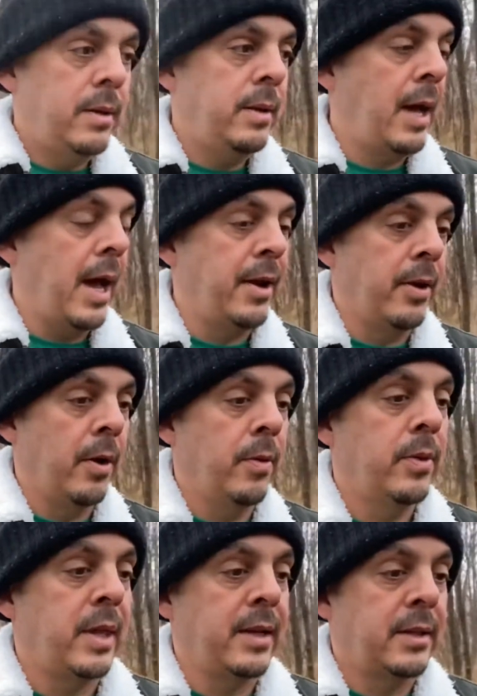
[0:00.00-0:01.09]
I don't know
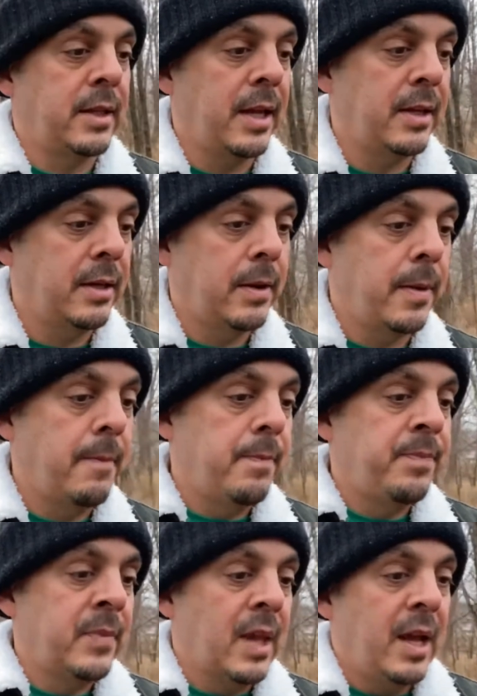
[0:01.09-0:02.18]
that that
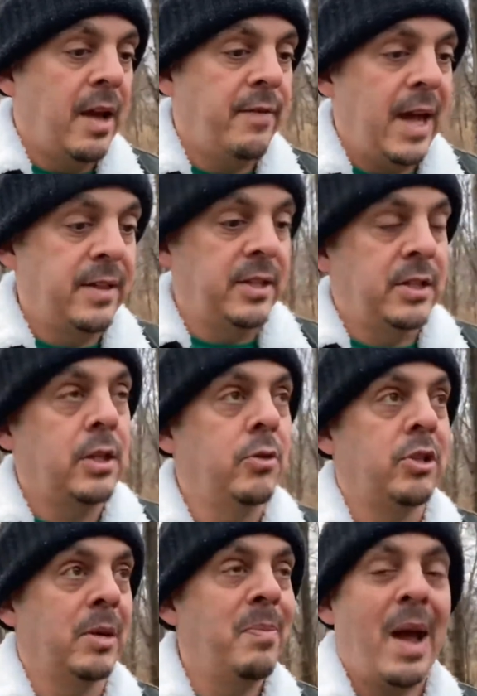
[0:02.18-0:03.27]
have had this huge
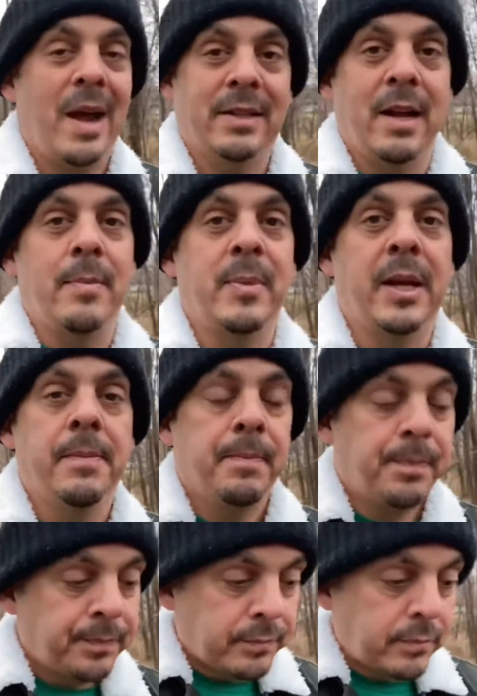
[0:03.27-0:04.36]
impact on me.
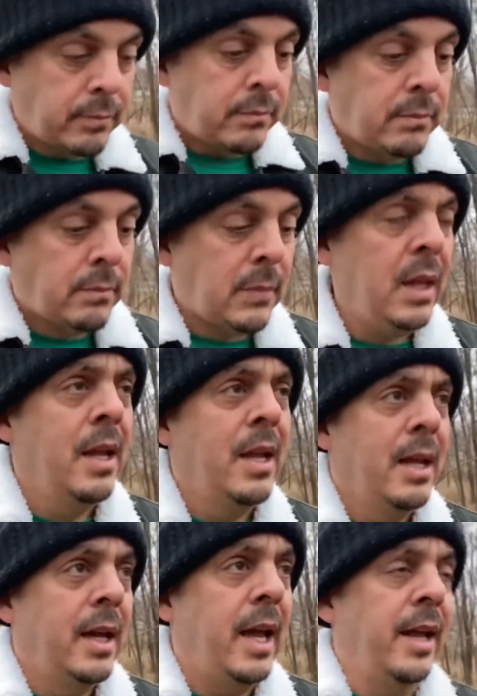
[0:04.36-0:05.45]

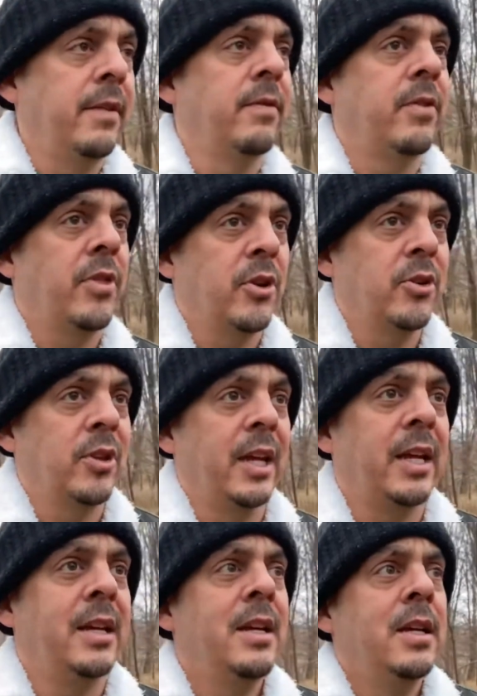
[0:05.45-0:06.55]
And
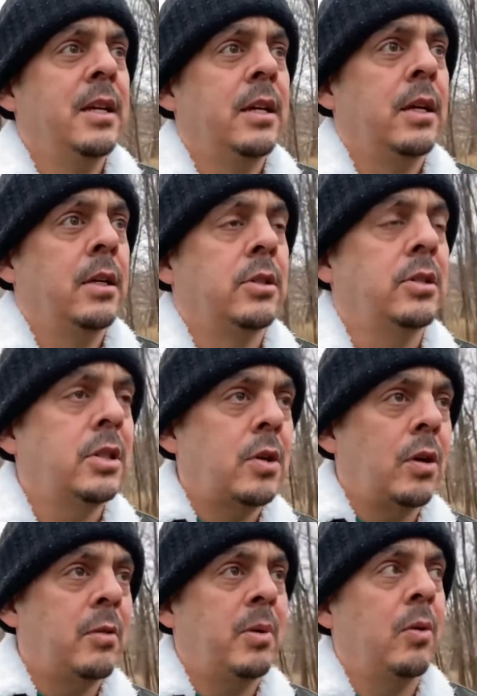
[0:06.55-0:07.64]
thirdly, just to
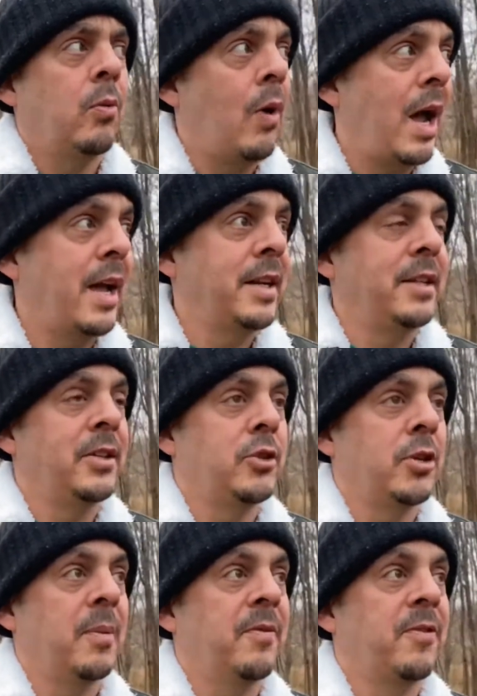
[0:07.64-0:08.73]
talk about why I did the
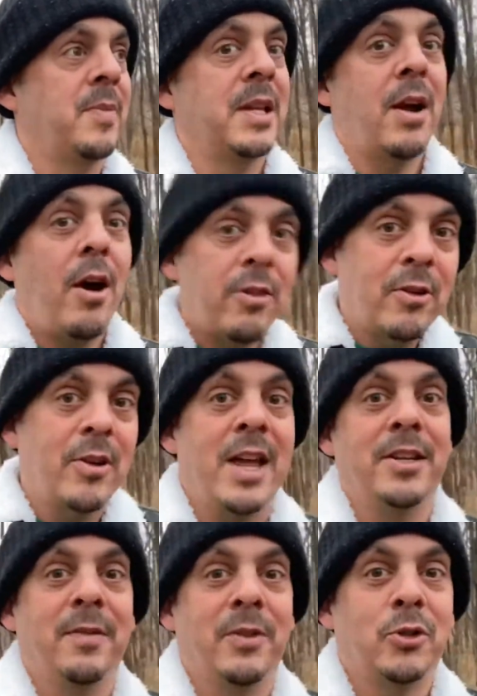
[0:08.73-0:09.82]
trip from the other
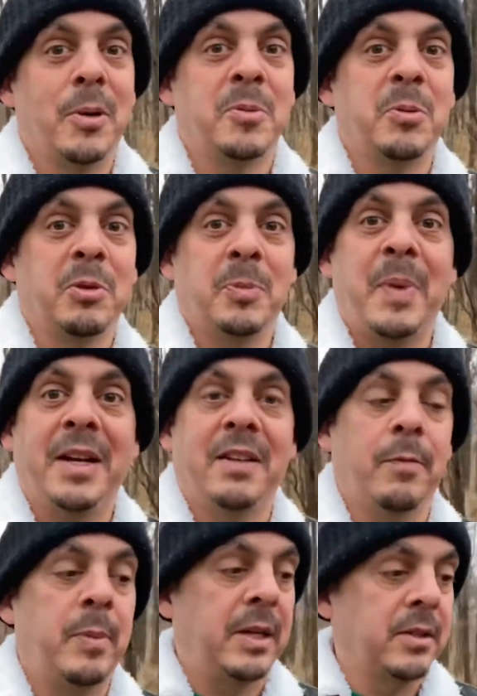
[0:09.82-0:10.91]
end of the trip's perspective,
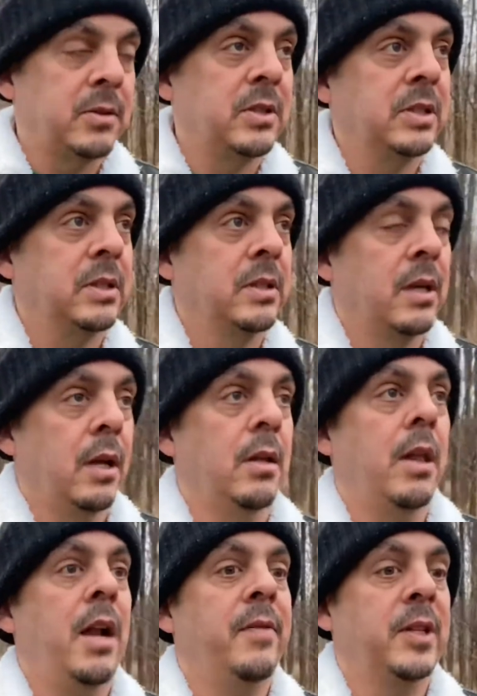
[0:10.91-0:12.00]
because a
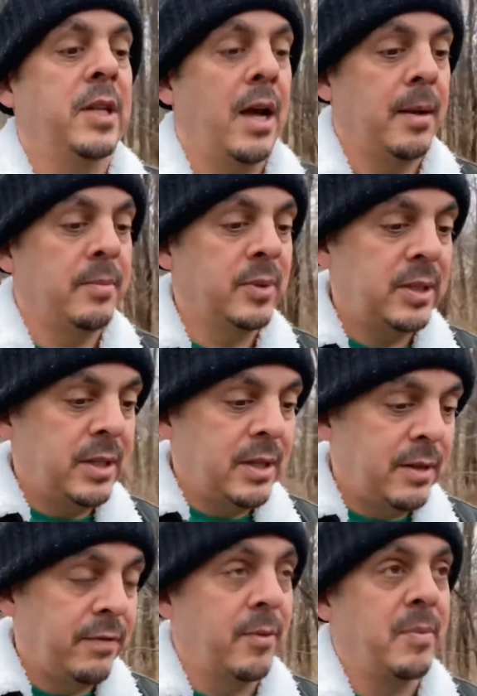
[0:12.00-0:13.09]
lot of the times,
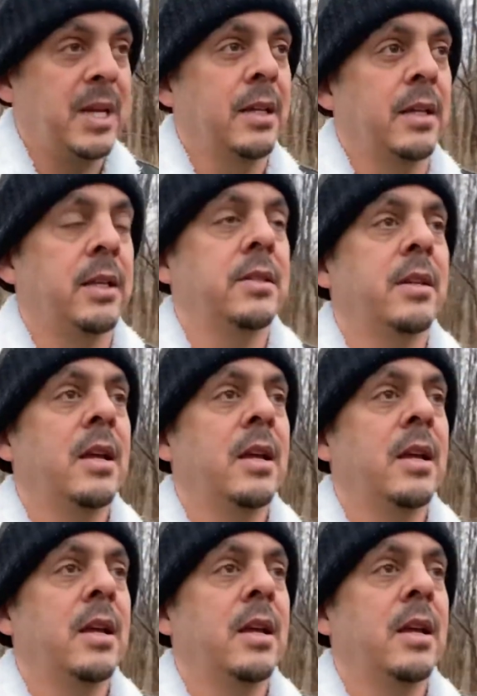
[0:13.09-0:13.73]
for me at least,